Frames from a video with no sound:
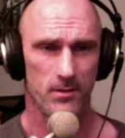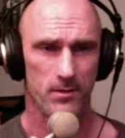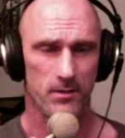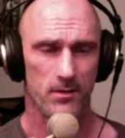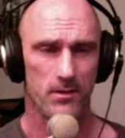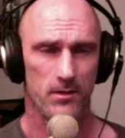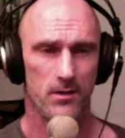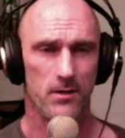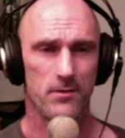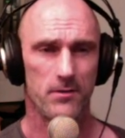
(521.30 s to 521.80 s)

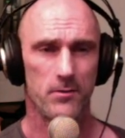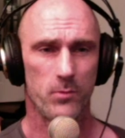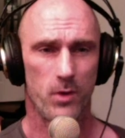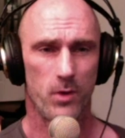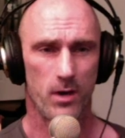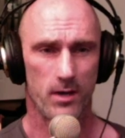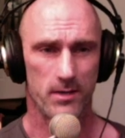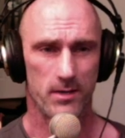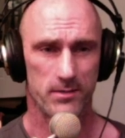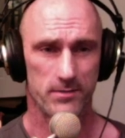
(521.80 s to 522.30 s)

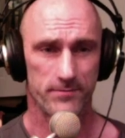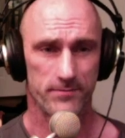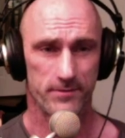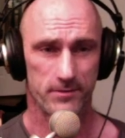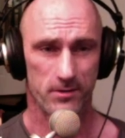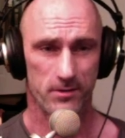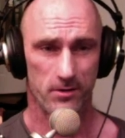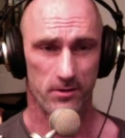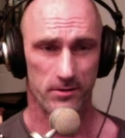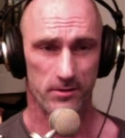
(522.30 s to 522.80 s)
Otherwise, if the
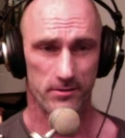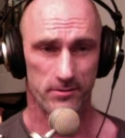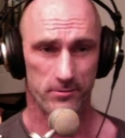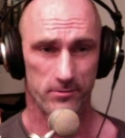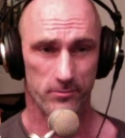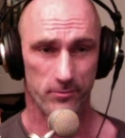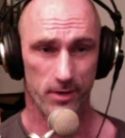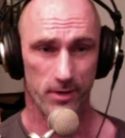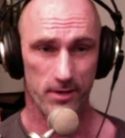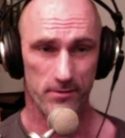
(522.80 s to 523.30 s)
target is
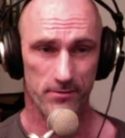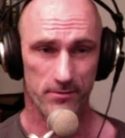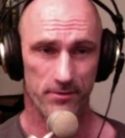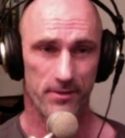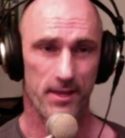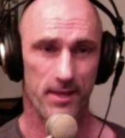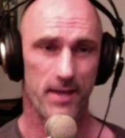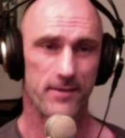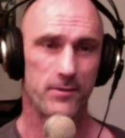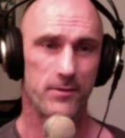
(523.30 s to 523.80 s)
greater than
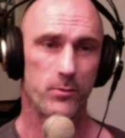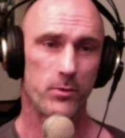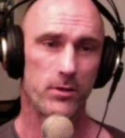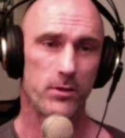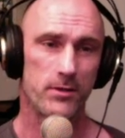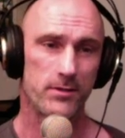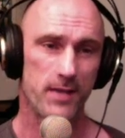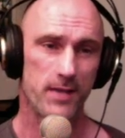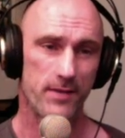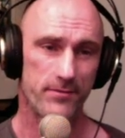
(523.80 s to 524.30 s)
that, then we're going
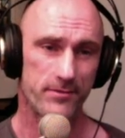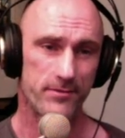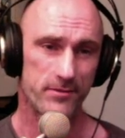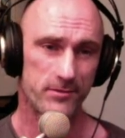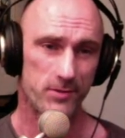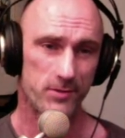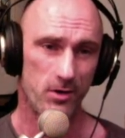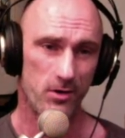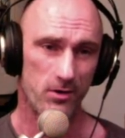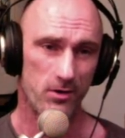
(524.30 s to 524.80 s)
to have
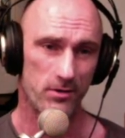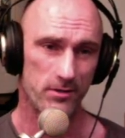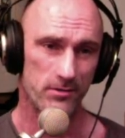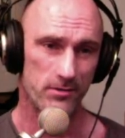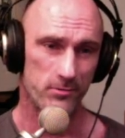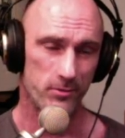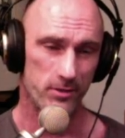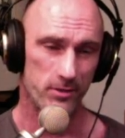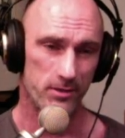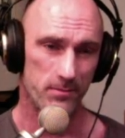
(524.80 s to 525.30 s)
start is
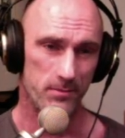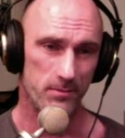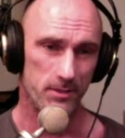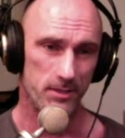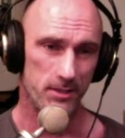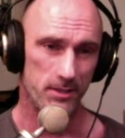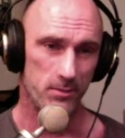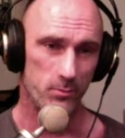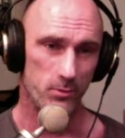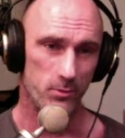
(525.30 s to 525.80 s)
going to be
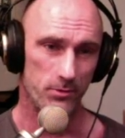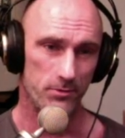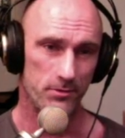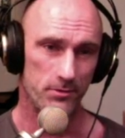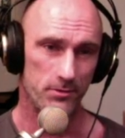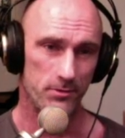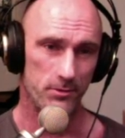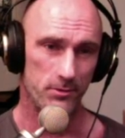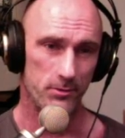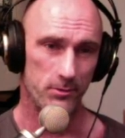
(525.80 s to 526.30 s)
equal
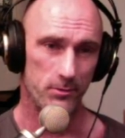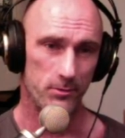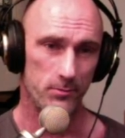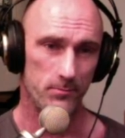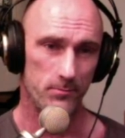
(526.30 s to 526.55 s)
to